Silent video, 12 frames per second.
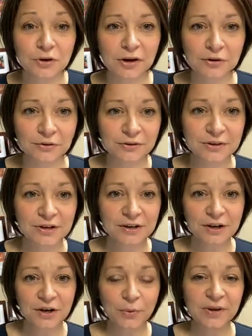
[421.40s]
struggled
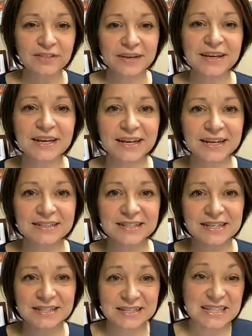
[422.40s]
with thinking
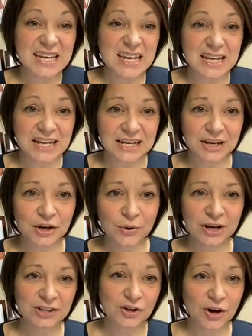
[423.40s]
it's this thing, you
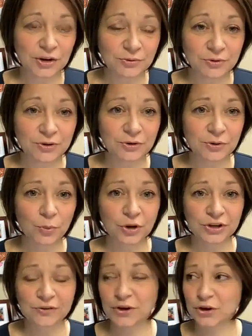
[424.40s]
know, in a dark room
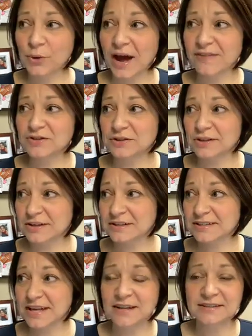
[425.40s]
where you you have to
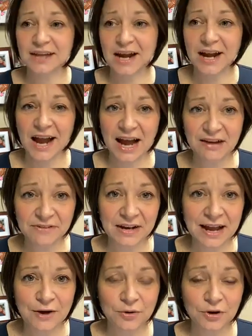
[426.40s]
set aside a half
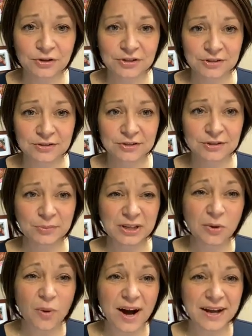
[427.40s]
an hour to to
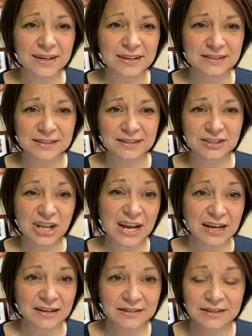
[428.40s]
be quiet and
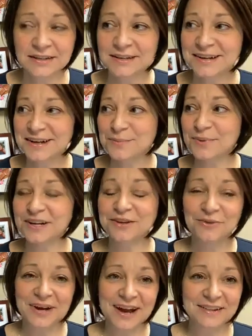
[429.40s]
chant. But
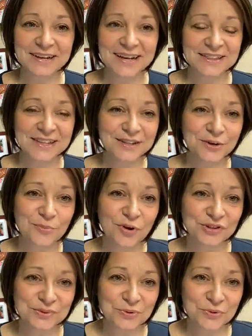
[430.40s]
in reality, I think there are
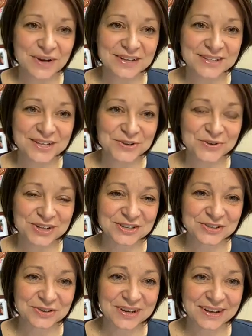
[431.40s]
multiple ways that you
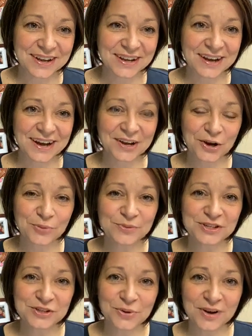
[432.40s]
can do it, and I
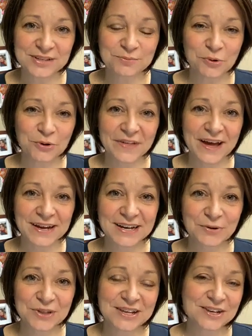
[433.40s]
hope that you explore
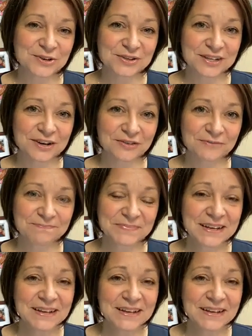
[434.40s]
that within yourself.